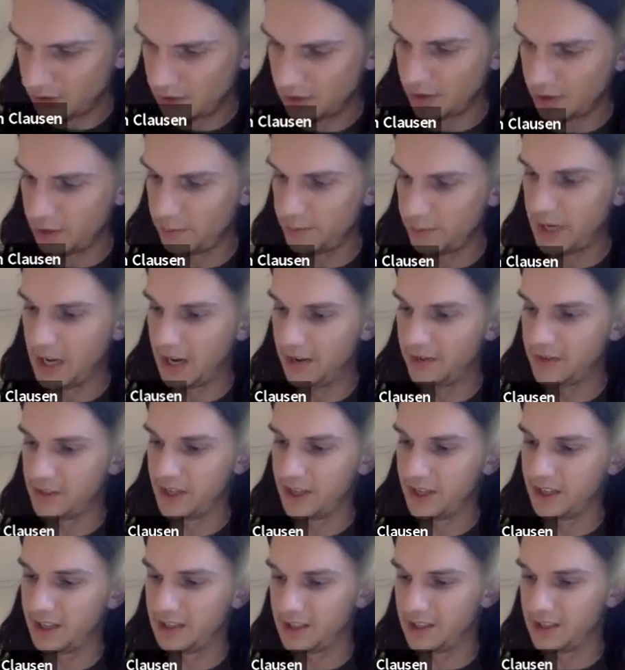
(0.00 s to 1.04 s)
Or it behaves
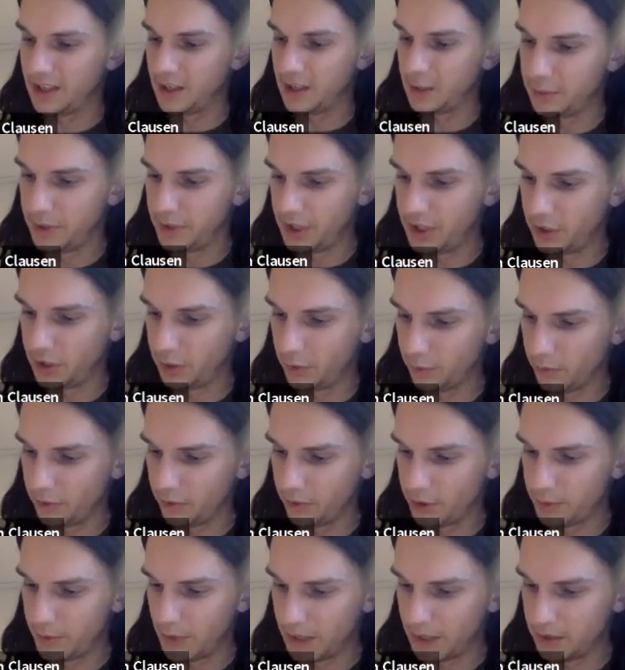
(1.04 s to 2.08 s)
like, it's like completion with
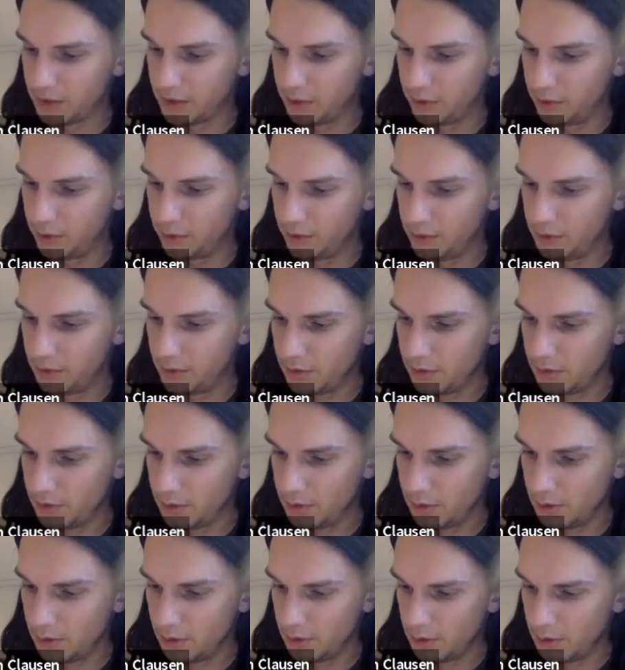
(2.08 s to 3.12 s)
respect to
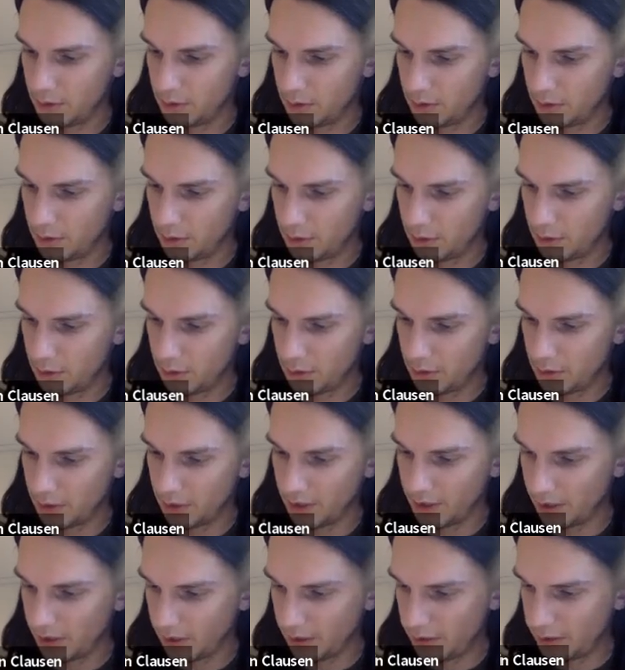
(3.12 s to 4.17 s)

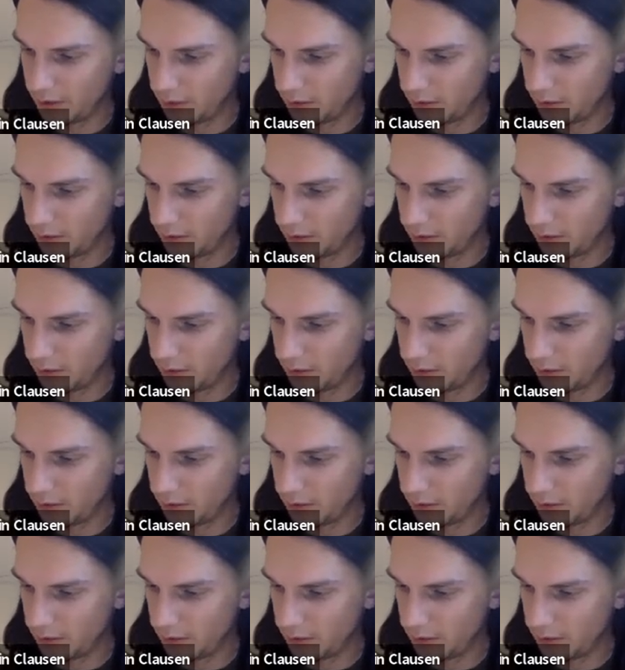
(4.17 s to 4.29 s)
a